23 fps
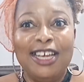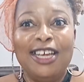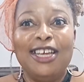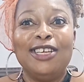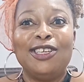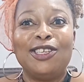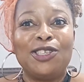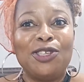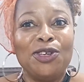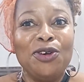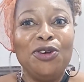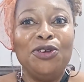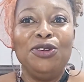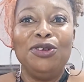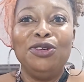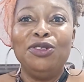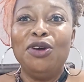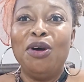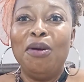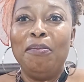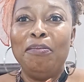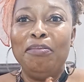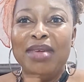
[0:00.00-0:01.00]
so you
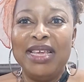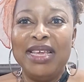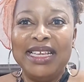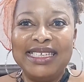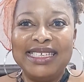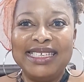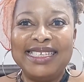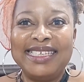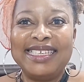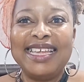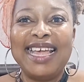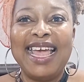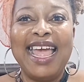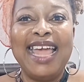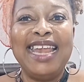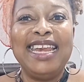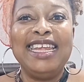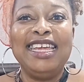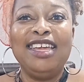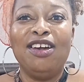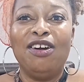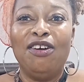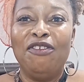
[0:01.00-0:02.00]
don't miss
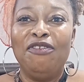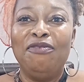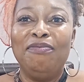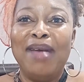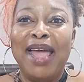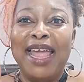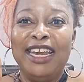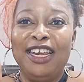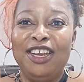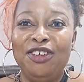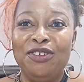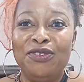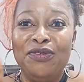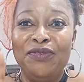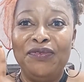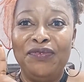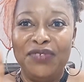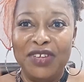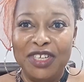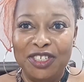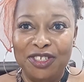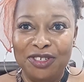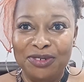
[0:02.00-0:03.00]
any of my new
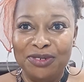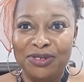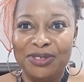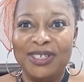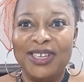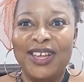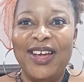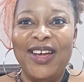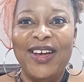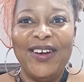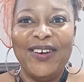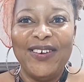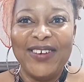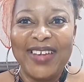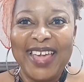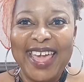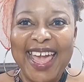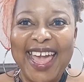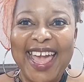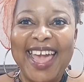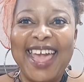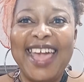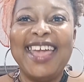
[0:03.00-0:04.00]
videos.
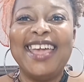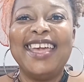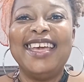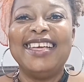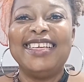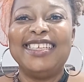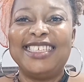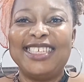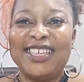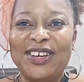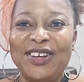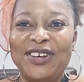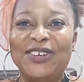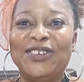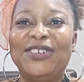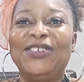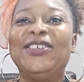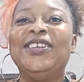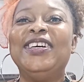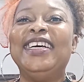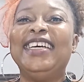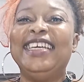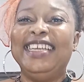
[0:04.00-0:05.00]
Okay,
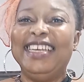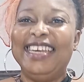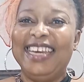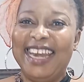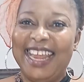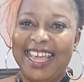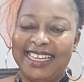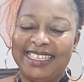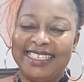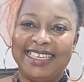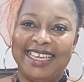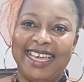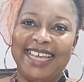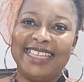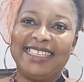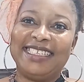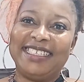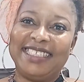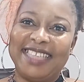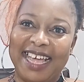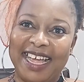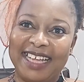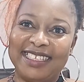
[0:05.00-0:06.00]
so let's get
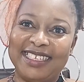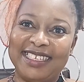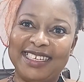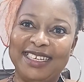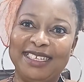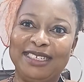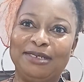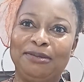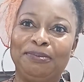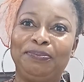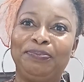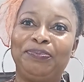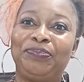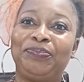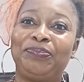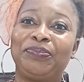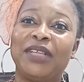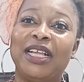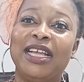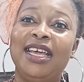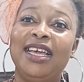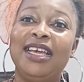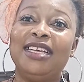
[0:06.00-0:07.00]
started.
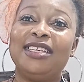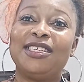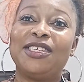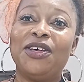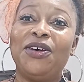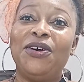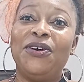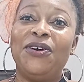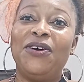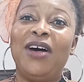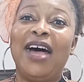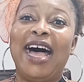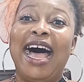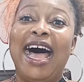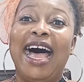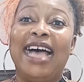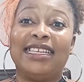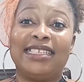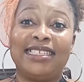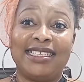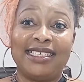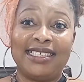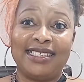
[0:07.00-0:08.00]
So
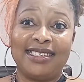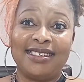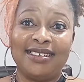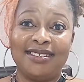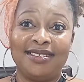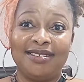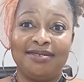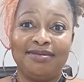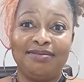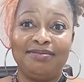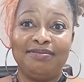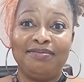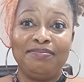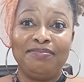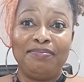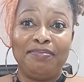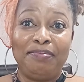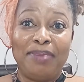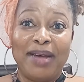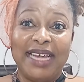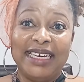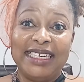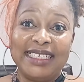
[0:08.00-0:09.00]
as
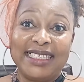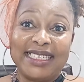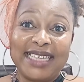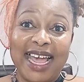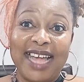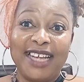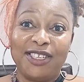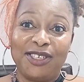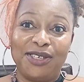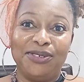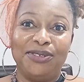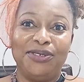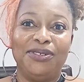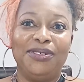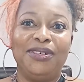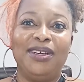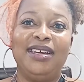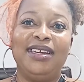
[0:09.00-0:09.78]
per the title,